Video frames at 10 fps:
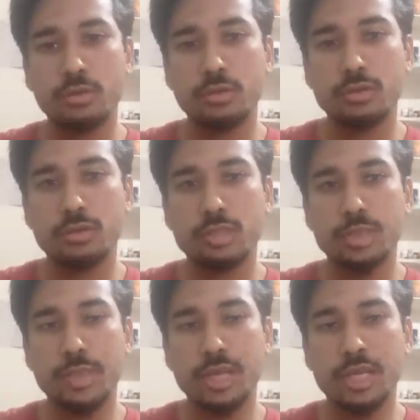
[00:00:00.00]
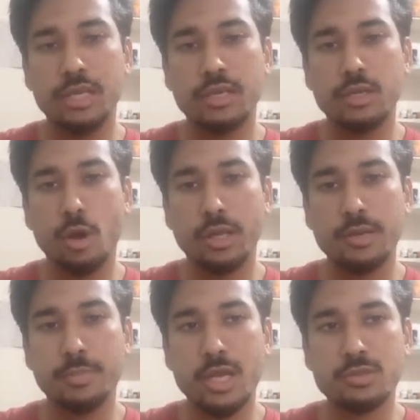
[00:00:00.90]
Gmail login
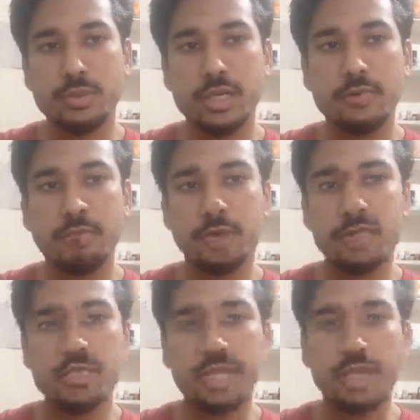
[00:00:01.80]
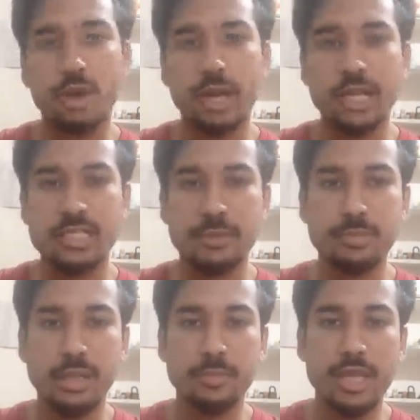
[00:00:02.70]
password for secure
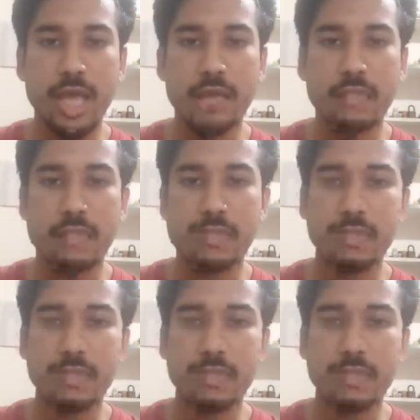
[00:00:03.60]
SMTP access.